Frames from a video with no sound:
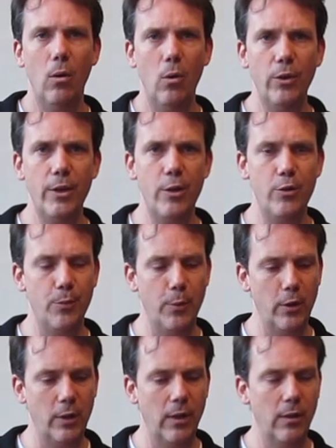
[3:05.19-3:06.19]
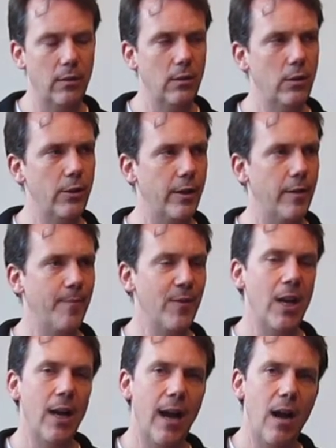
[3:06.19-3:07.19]
All the notes work. Good.
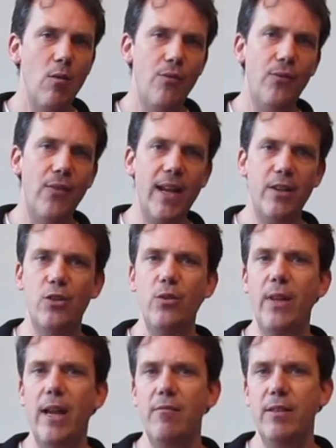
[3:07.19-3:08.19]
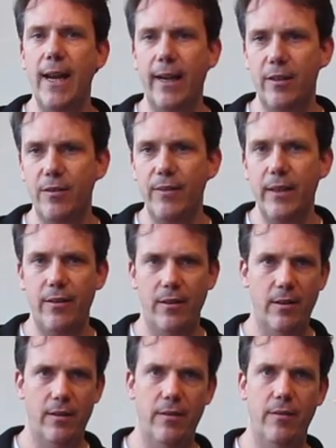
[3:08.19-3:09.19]
How fast do they react with
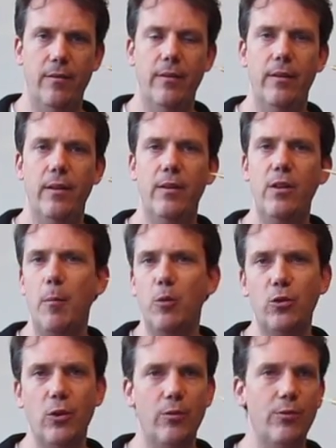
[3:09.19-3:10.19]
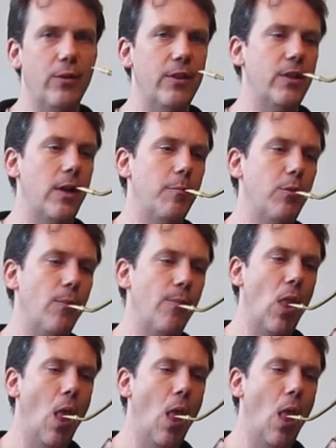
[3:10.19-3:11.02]
a double tone, for example?